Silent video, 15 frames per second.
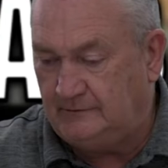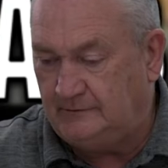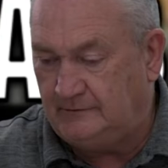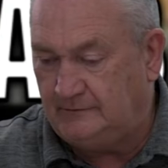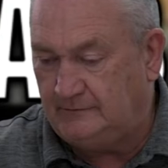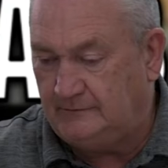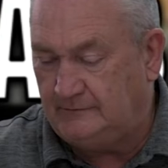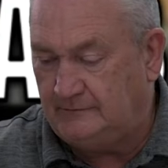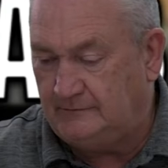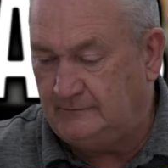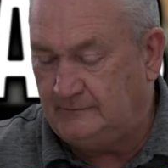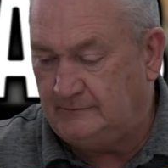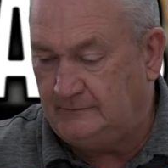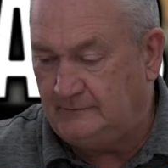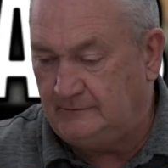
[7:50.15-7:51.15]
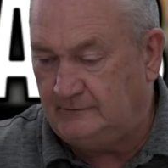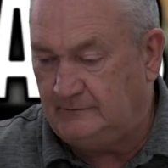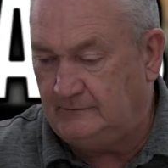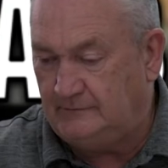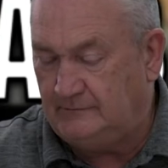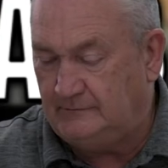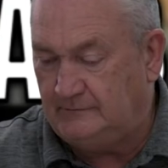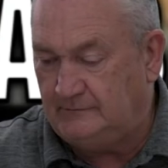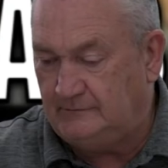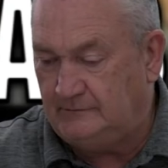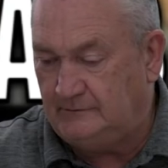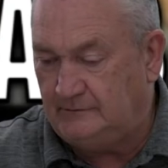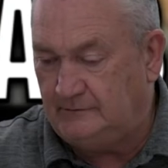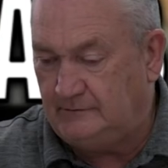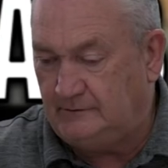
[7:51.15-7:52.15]
It's just a black screen and no sound
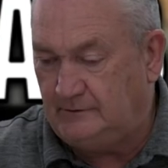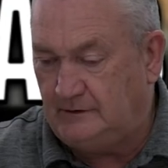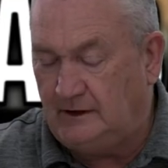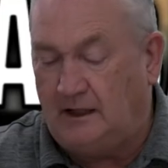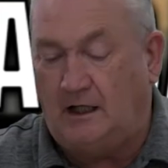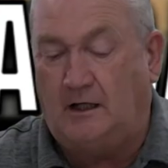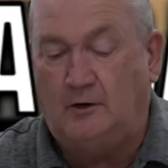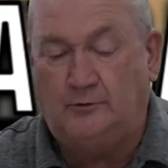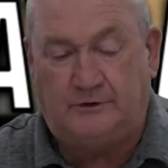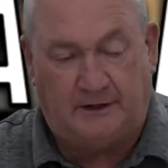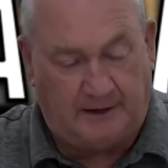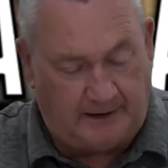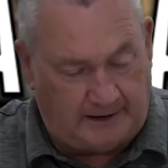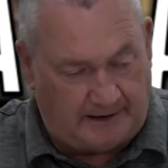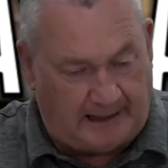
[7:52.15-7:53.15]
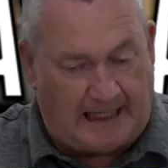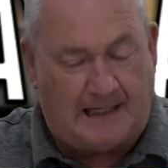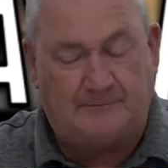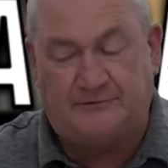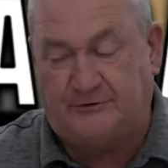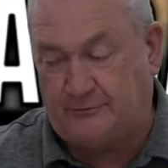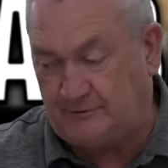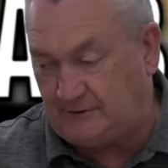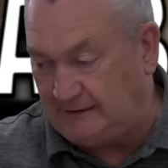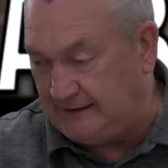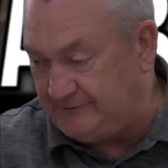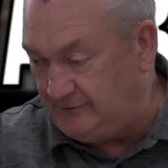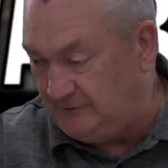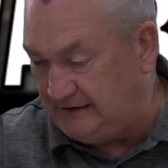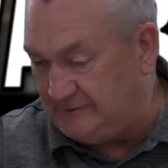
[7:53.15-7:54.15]
or anything. Okay, I'm sure
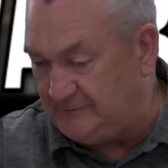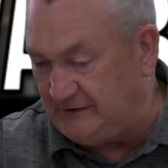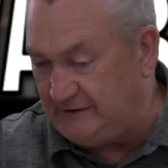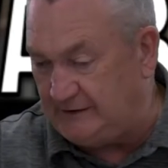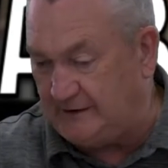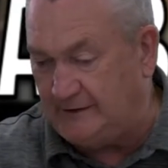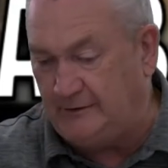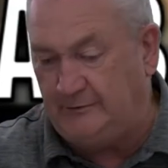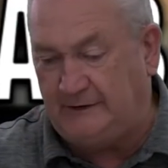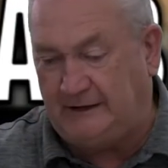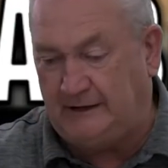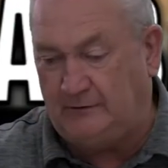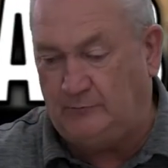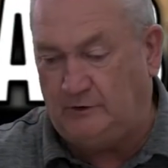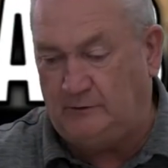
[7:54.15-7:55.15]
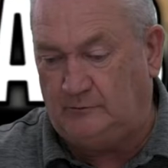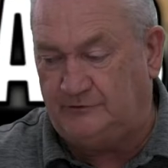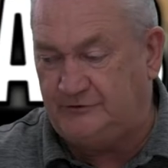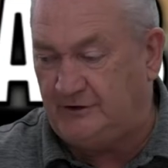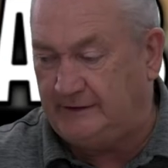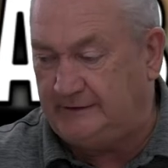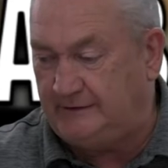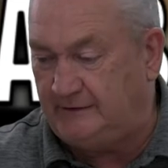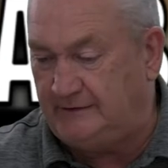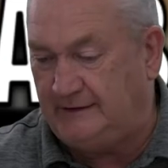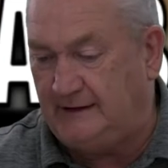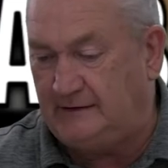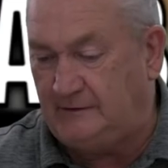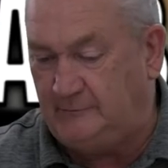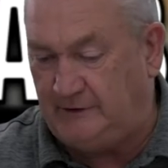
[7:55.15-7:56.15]
glad you let me know, and we will check into
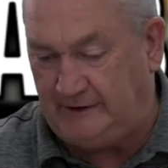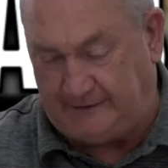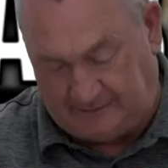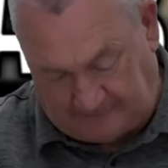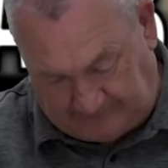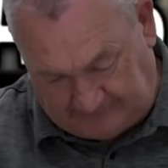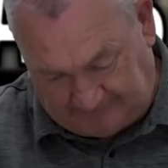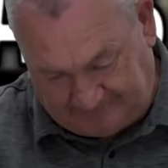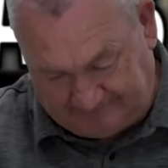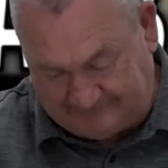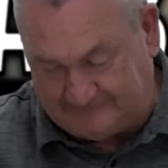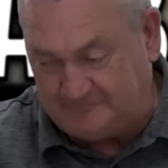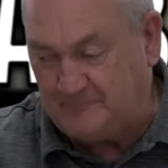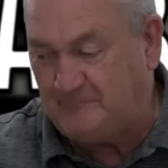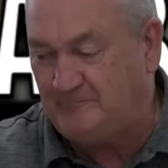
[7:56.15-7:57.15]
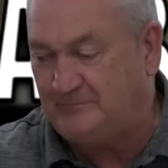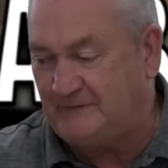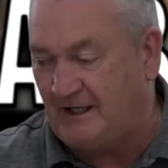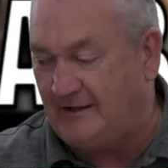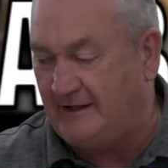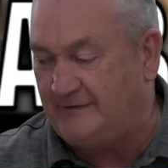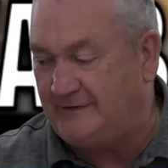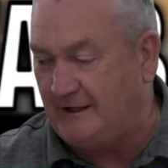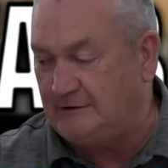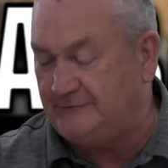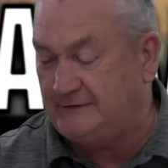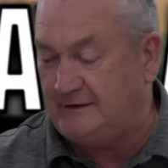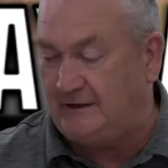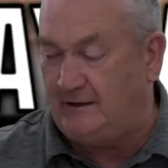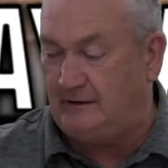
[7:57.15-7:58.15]
that immediately. Okay, thank right,
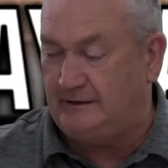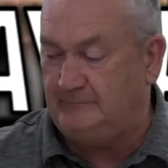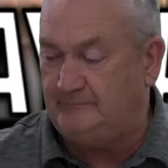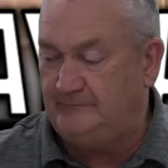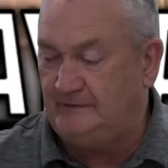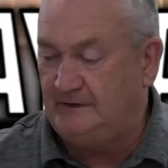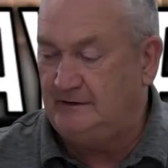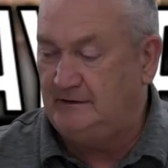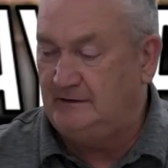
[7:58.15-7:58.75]
thanks for calling.